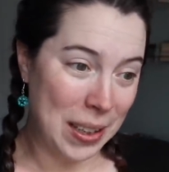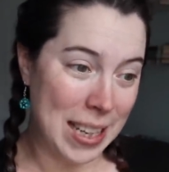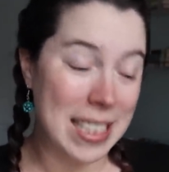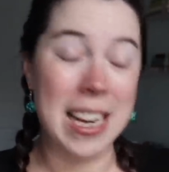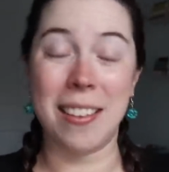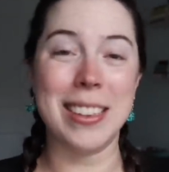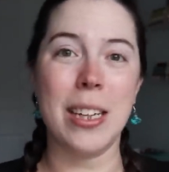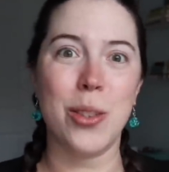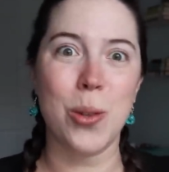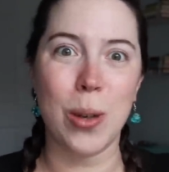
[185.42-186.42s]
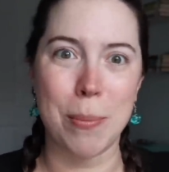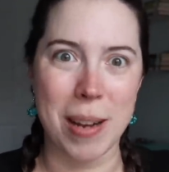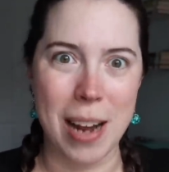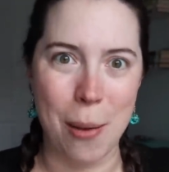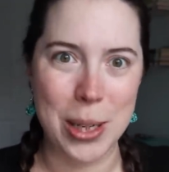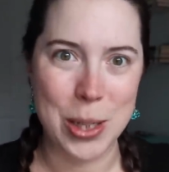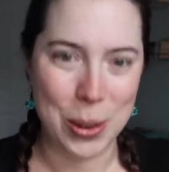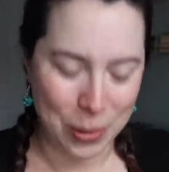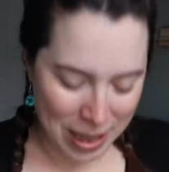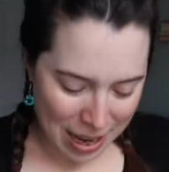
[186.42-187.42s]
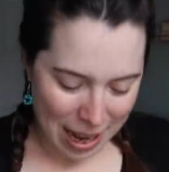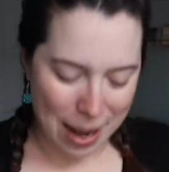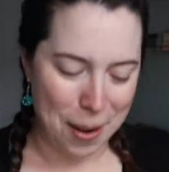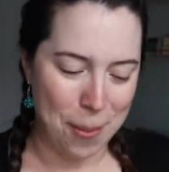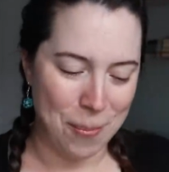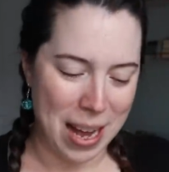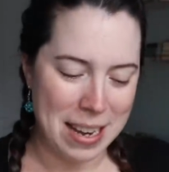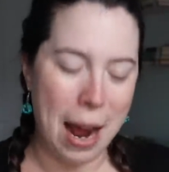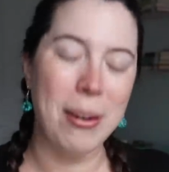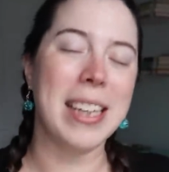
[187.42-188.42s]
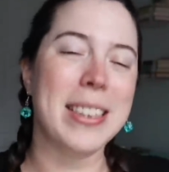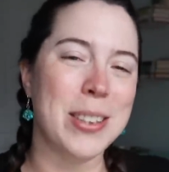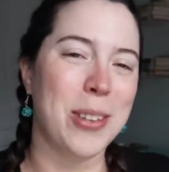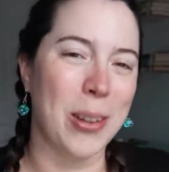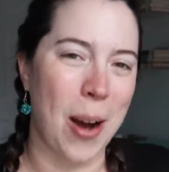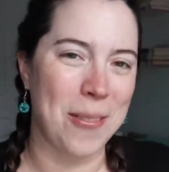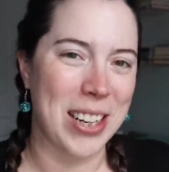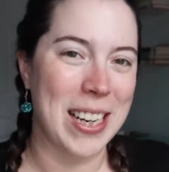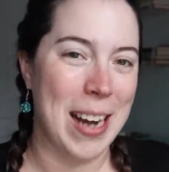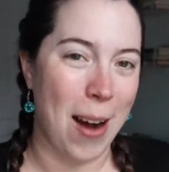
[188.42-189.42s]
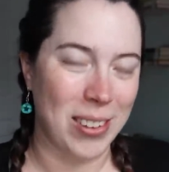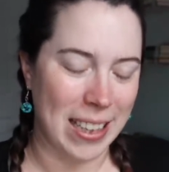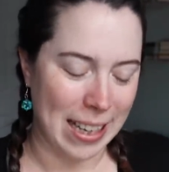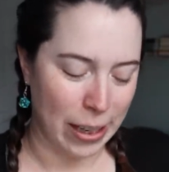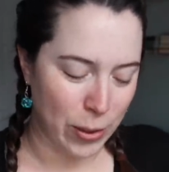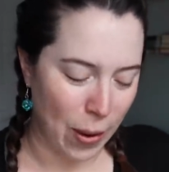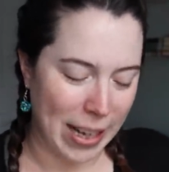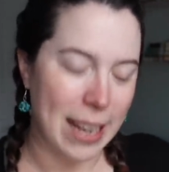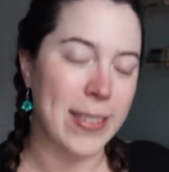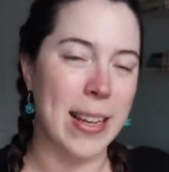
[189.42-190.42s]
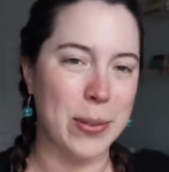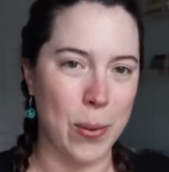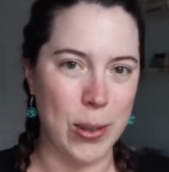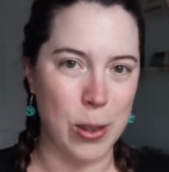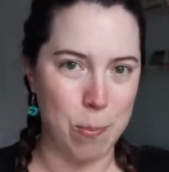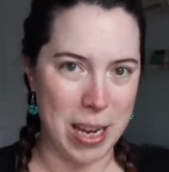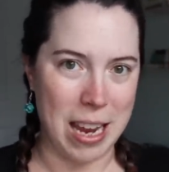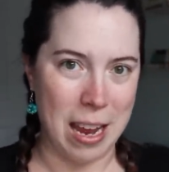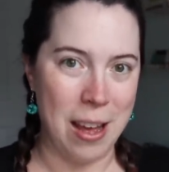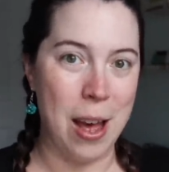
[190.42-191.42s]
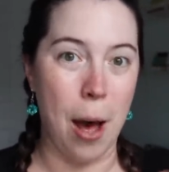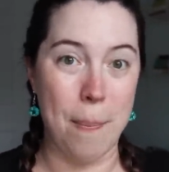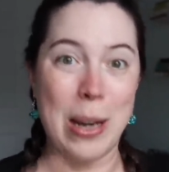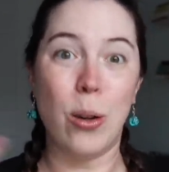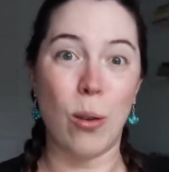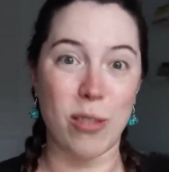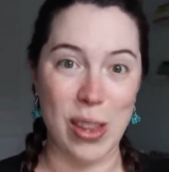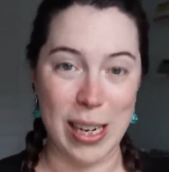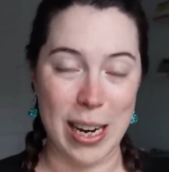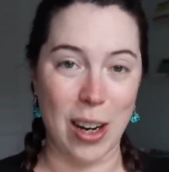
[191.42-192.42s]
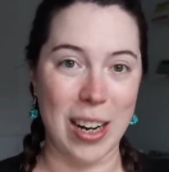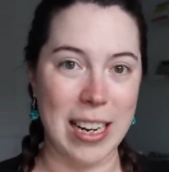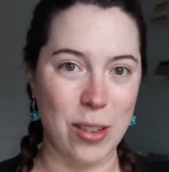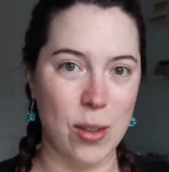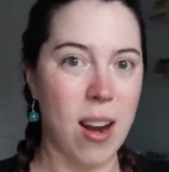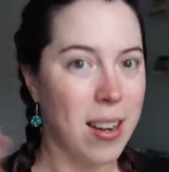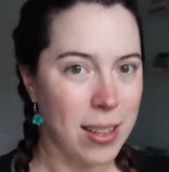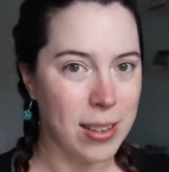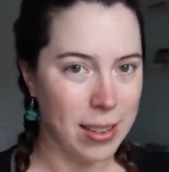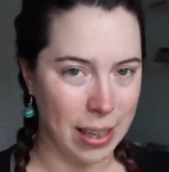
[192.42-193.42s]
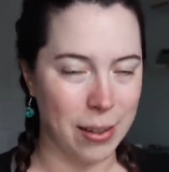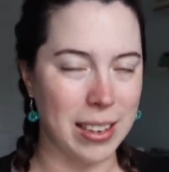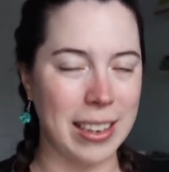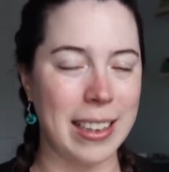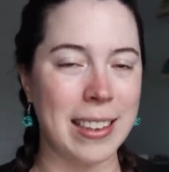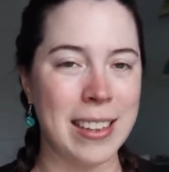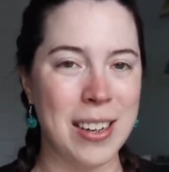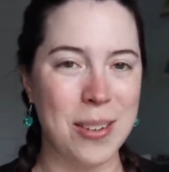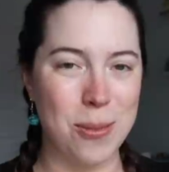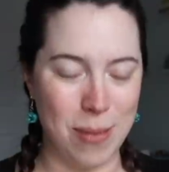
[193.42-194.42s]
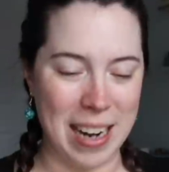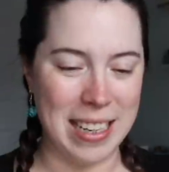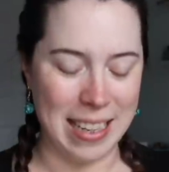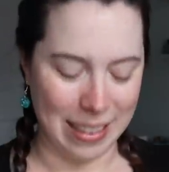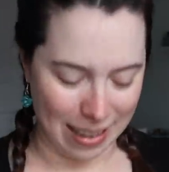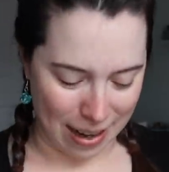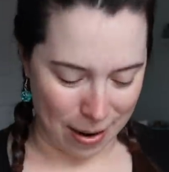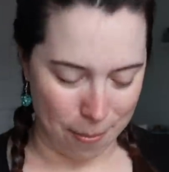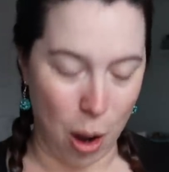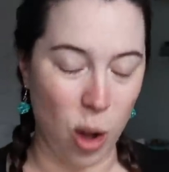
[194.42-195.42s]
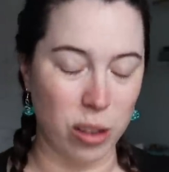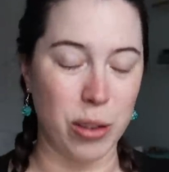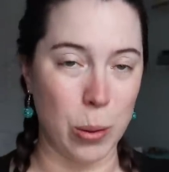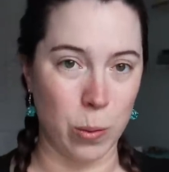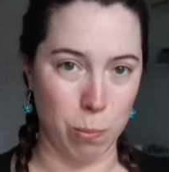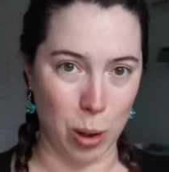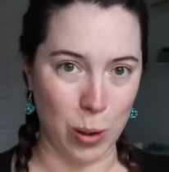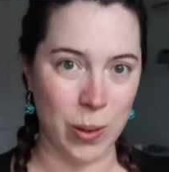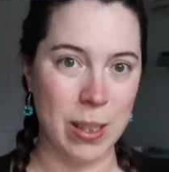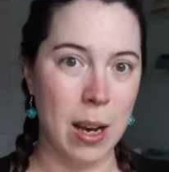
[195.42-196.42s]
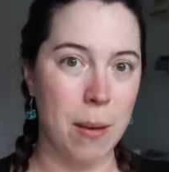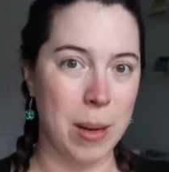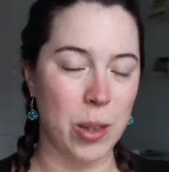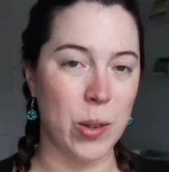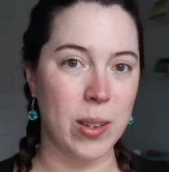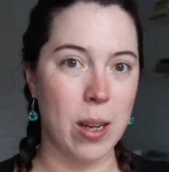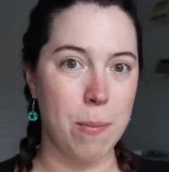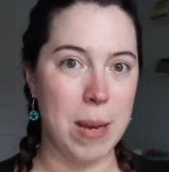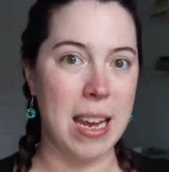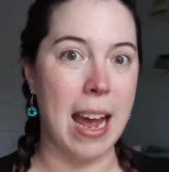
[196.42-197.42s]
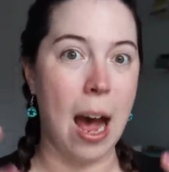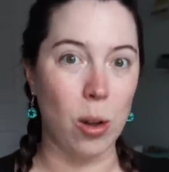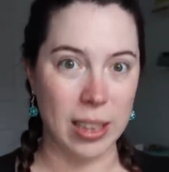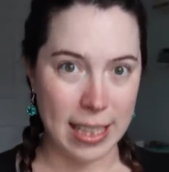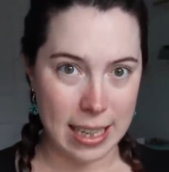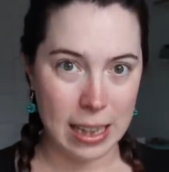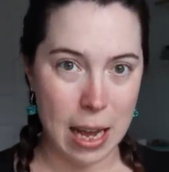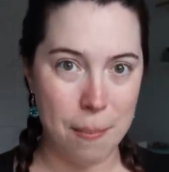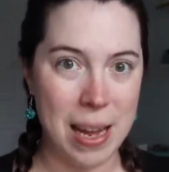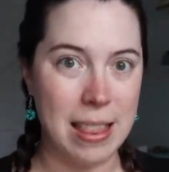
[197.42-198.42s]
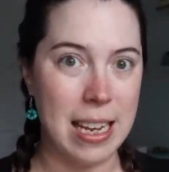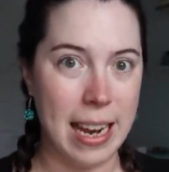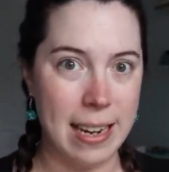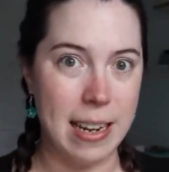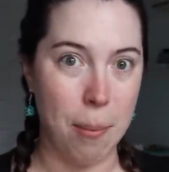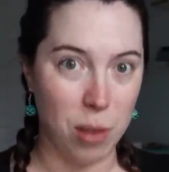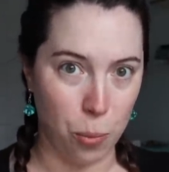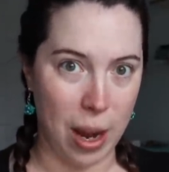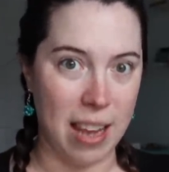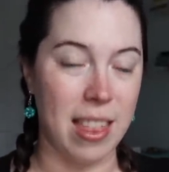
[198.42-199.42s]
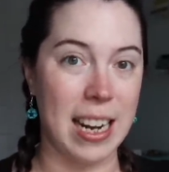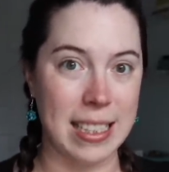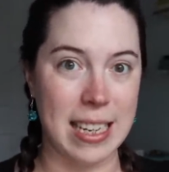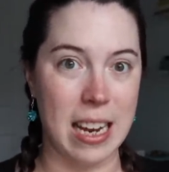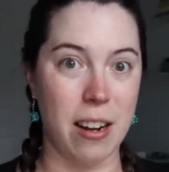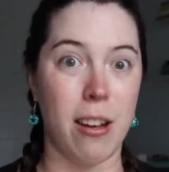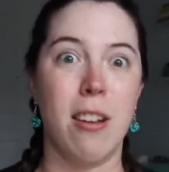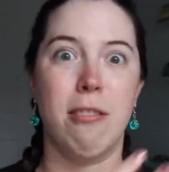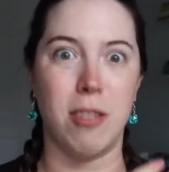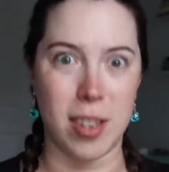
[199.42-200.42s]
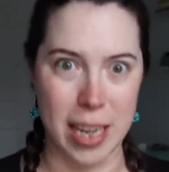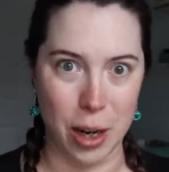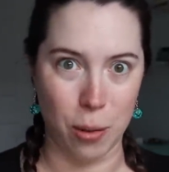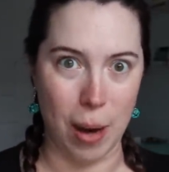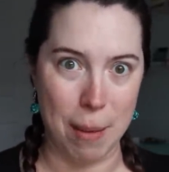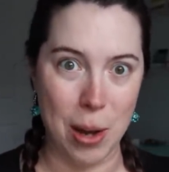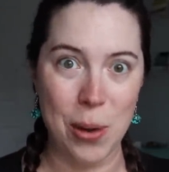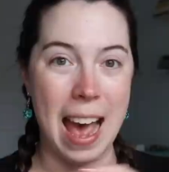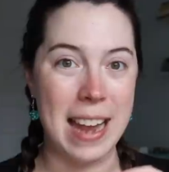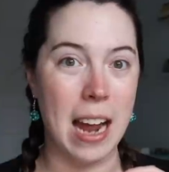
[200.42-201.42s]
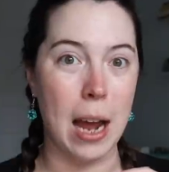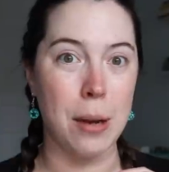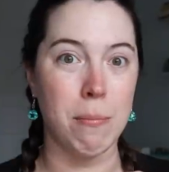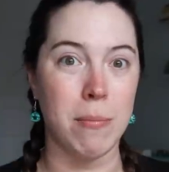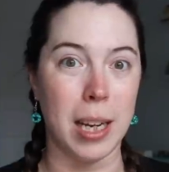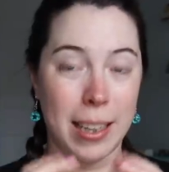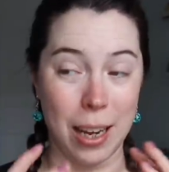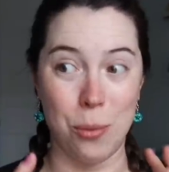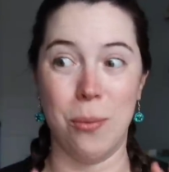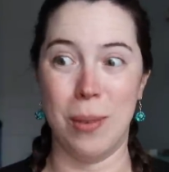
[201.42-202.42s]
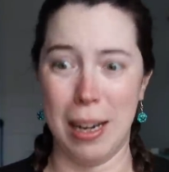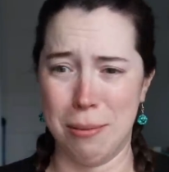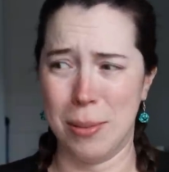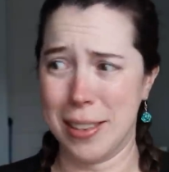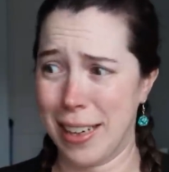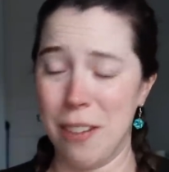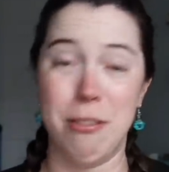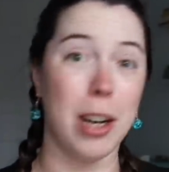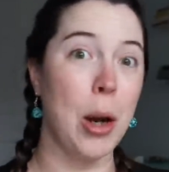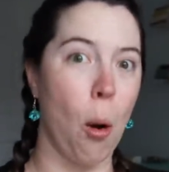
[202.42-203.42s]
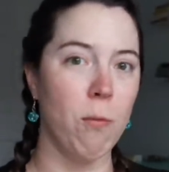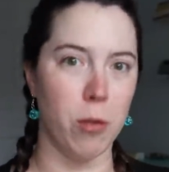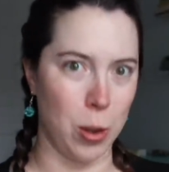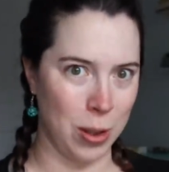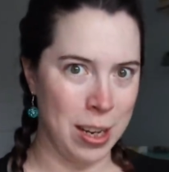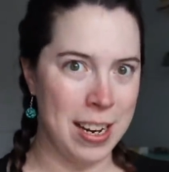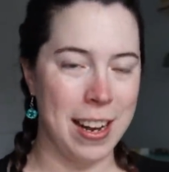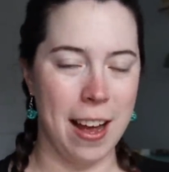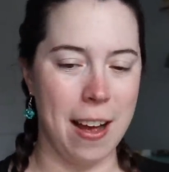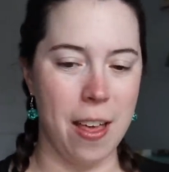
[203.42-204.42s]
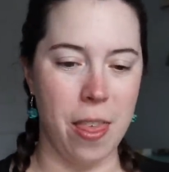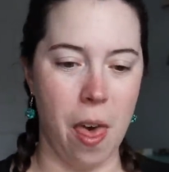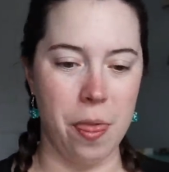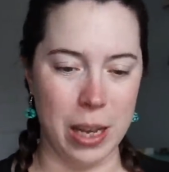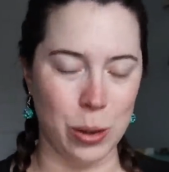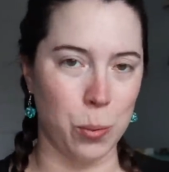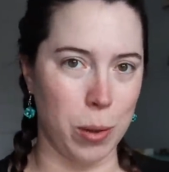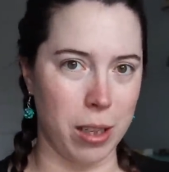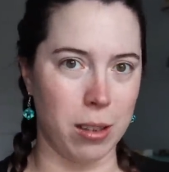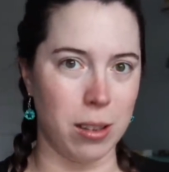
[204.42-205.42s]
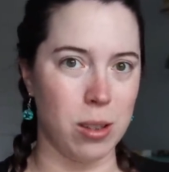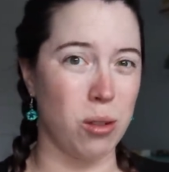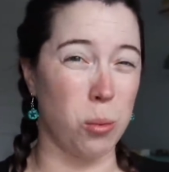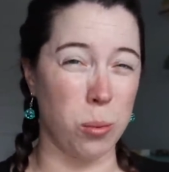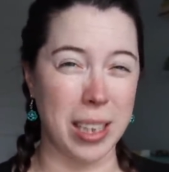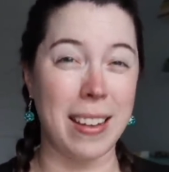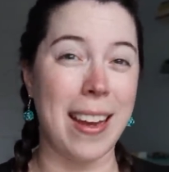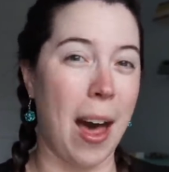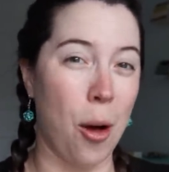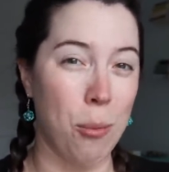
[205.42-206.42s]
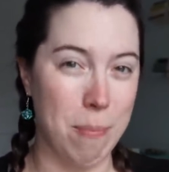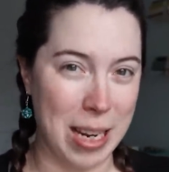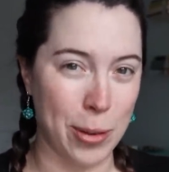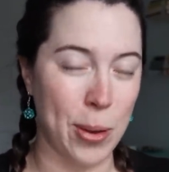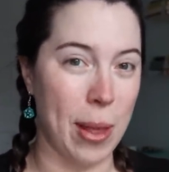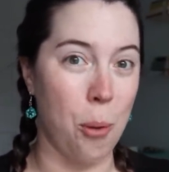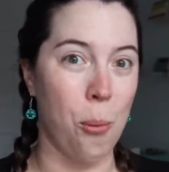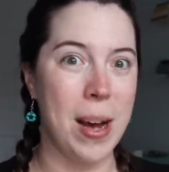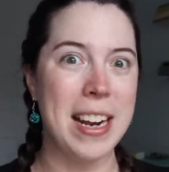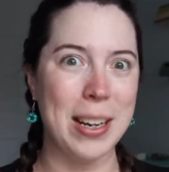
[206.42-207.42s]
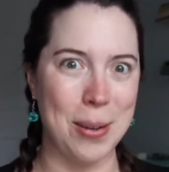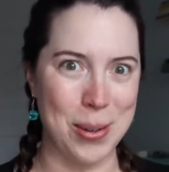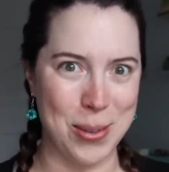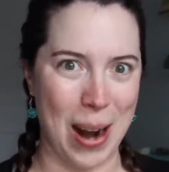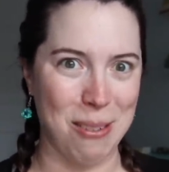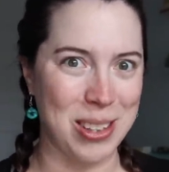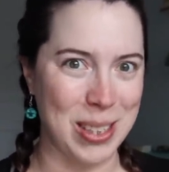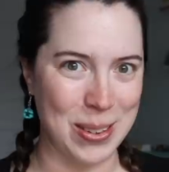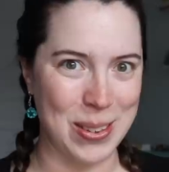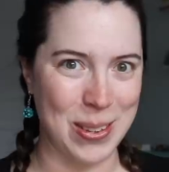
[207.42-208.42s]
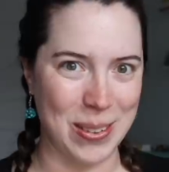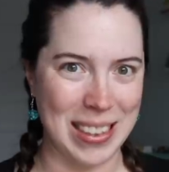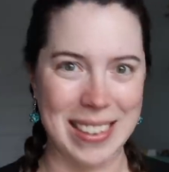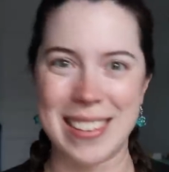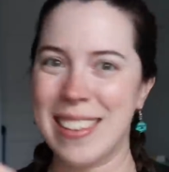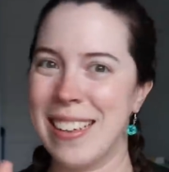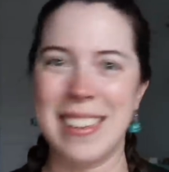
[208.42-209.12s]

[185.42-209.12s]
in telling that story, but now I do. Um, now I at least feel confident outlining it. So I guess that's going to be a big goal for the year is not necessarily writing um, all of those books, but it's just gonna be outlining them in the in-depth way that I did for NaNoWriMo. And I'm, again, once again, very hopeful uh, that this will really help me so that when I go to draft these stories,